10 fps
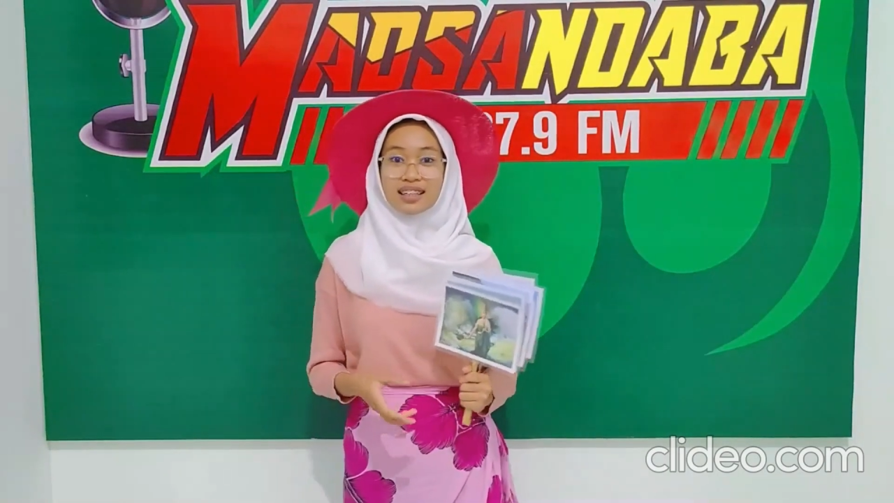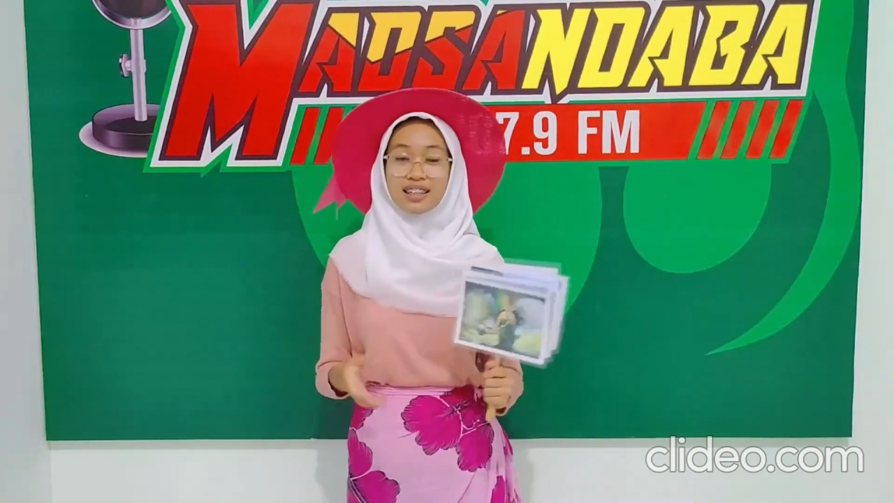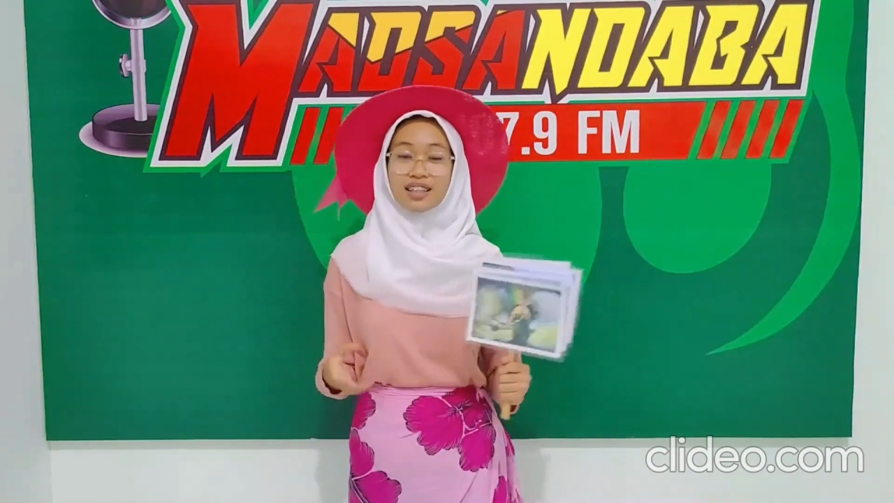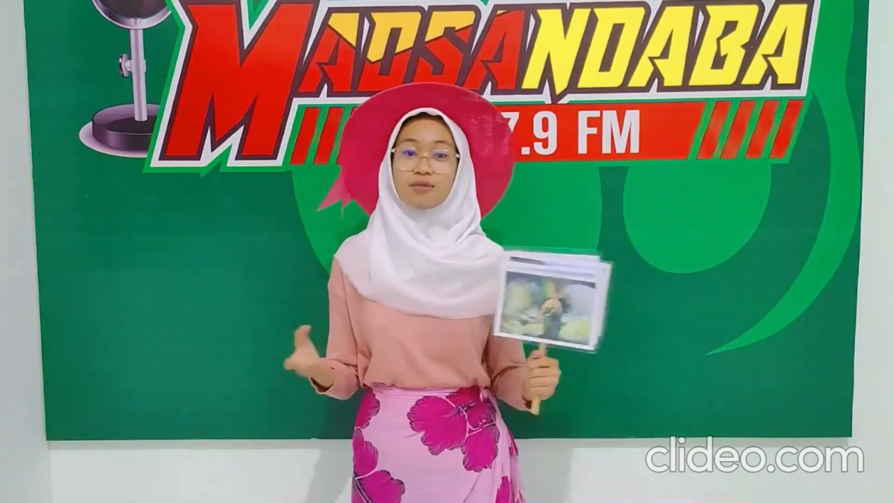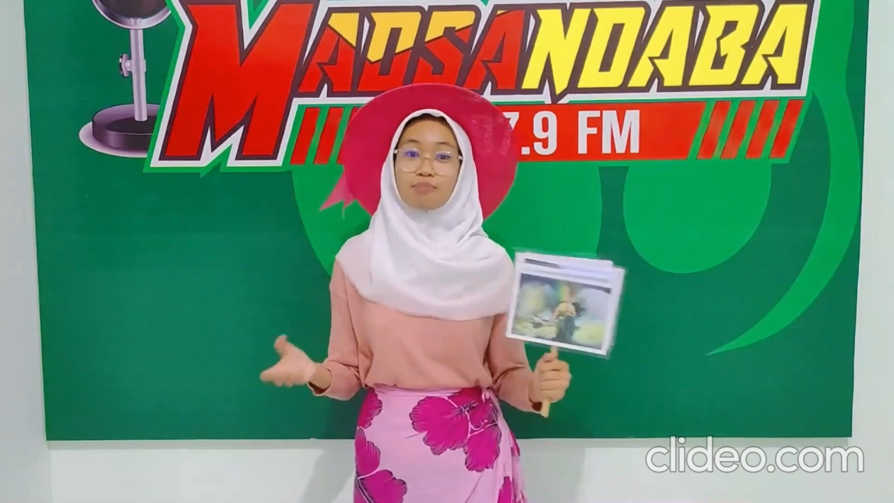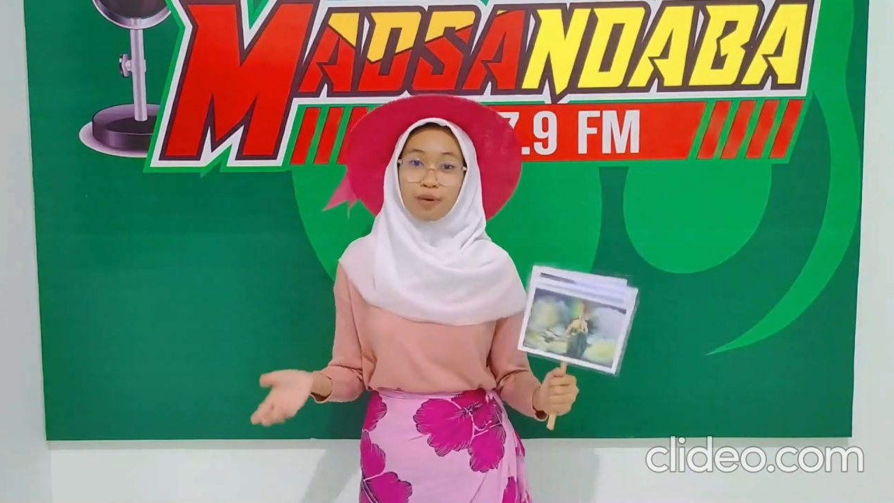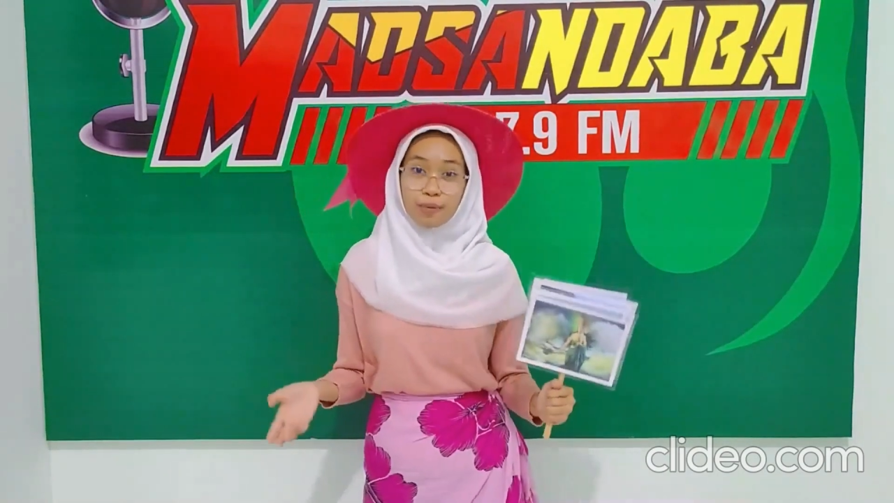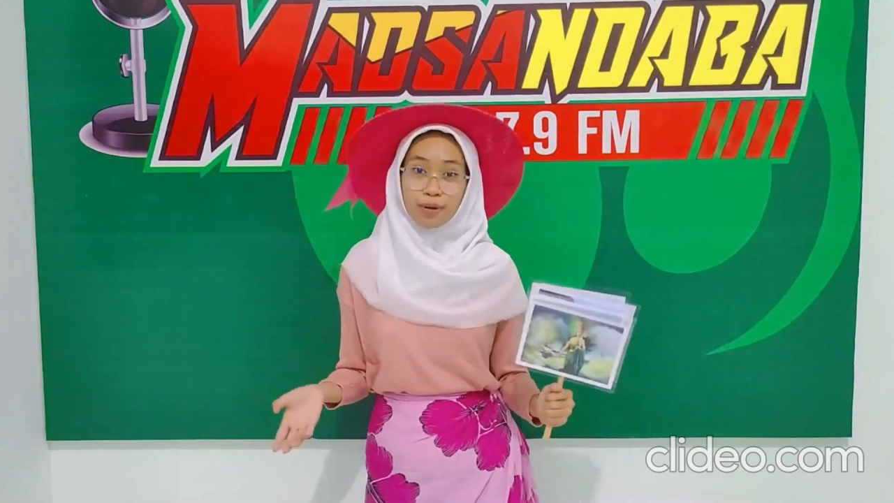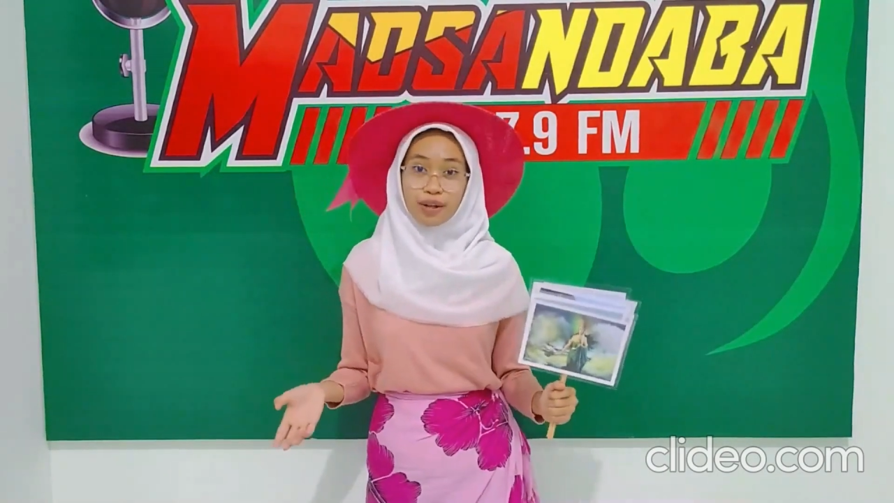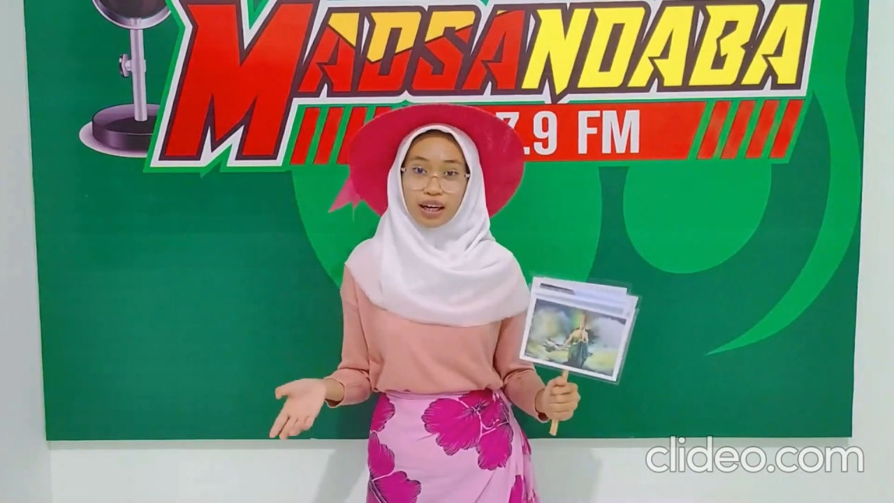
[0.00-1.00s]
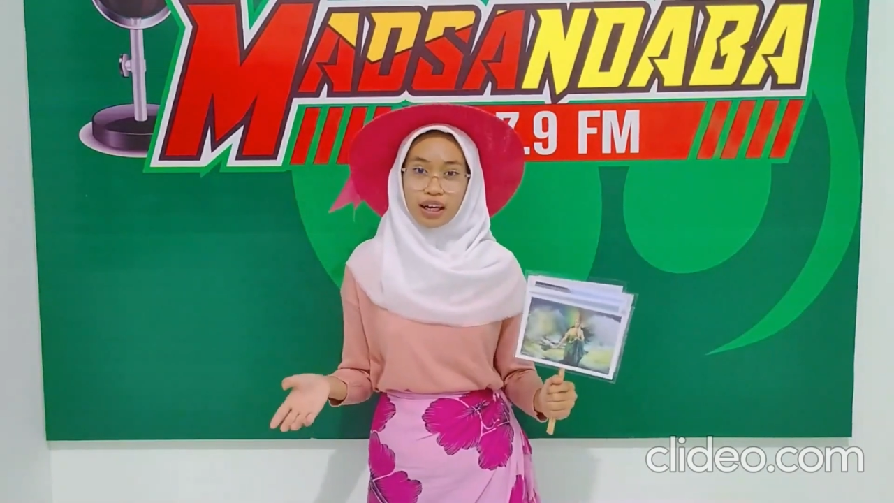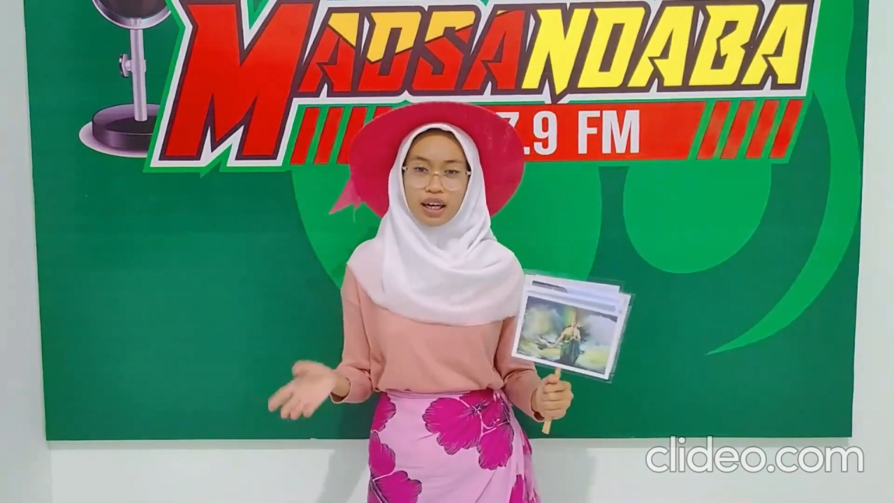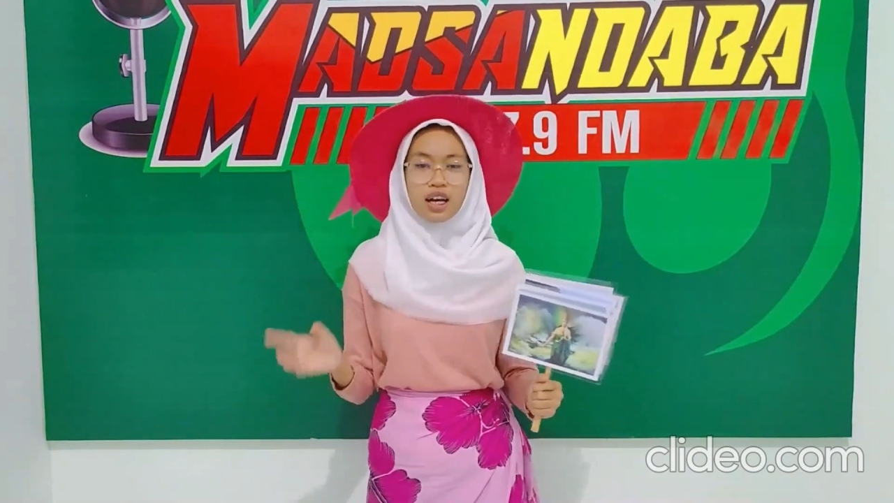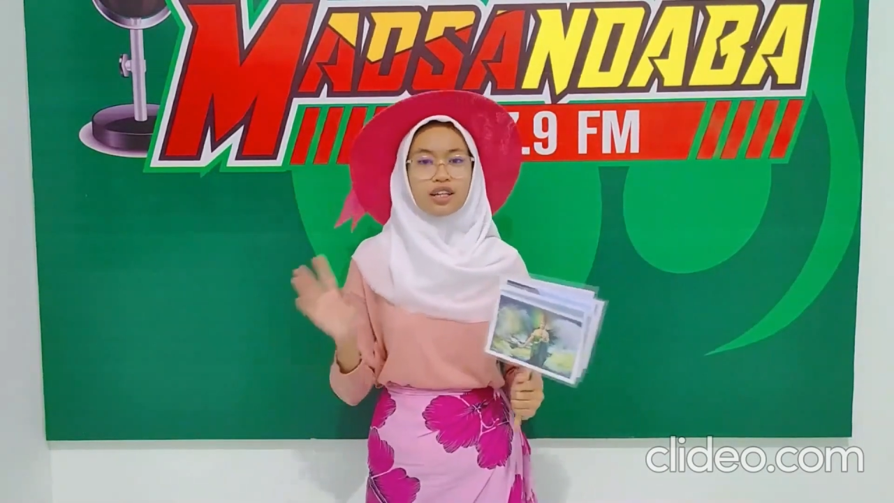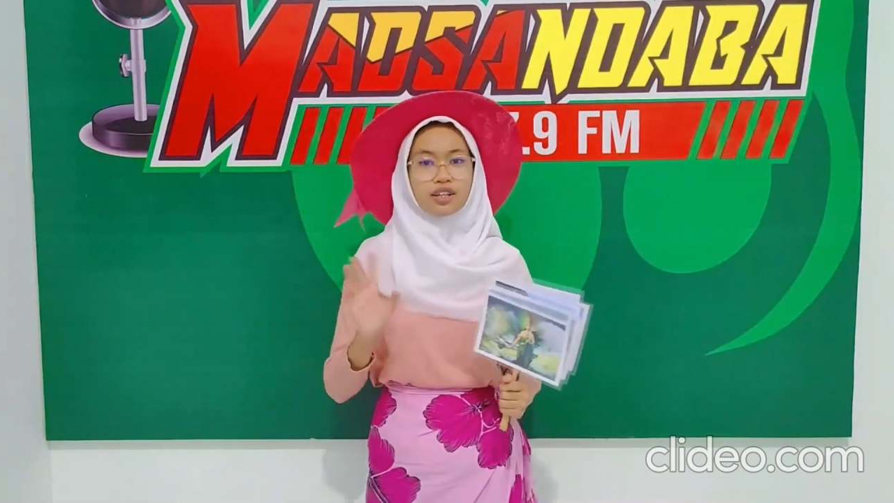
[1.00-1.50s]
It is popular,
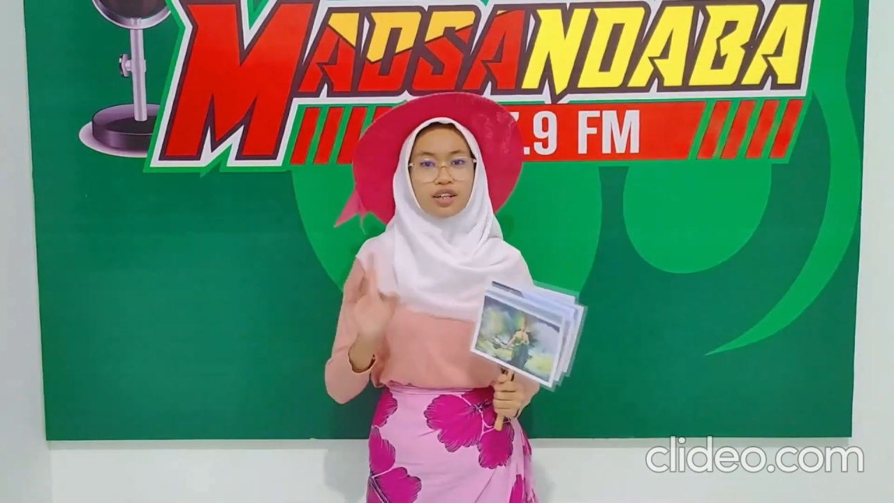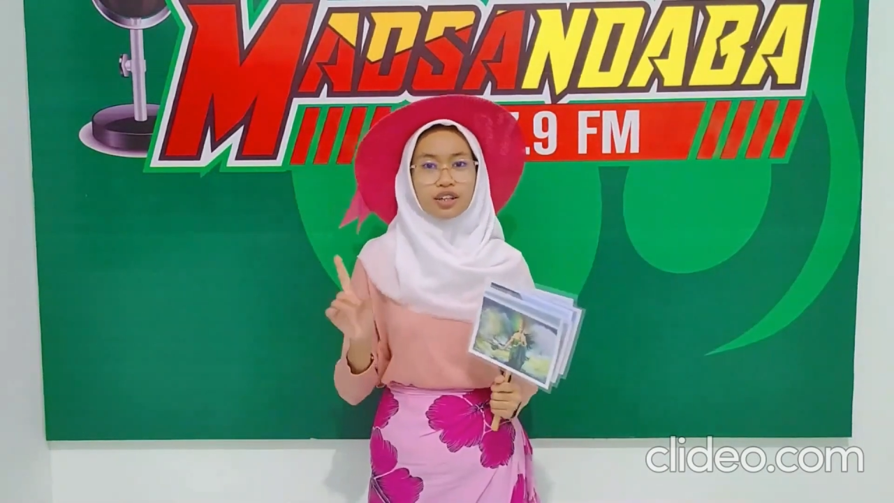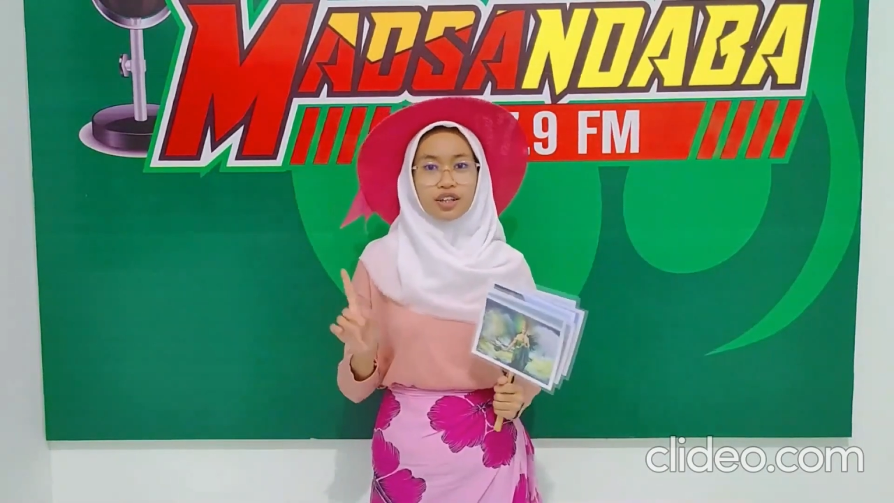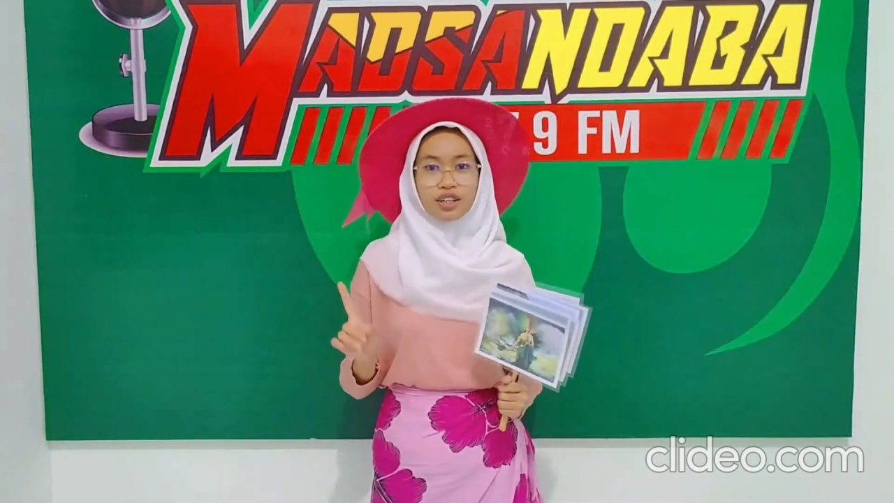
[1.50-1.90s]
not